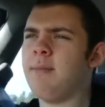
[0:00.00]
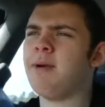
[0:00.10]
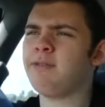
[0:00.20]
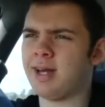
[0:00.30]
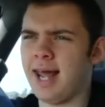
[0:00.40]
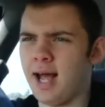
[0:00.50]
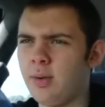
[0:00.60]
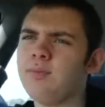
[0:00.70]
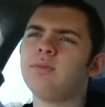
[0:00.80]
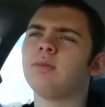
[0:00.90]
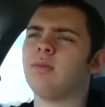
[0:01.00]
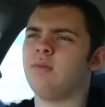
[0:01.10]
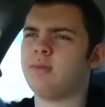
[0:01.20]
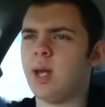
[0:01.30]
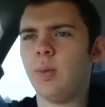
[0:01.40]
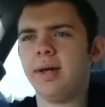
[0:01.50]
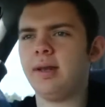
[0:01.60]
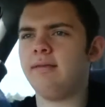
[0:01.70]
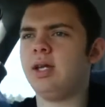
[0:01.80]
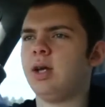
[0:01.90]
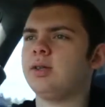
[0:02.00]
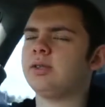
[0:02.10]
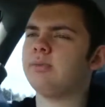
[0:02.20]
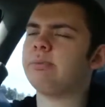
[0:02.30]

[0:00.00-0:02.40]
But for now, they're weekly videos.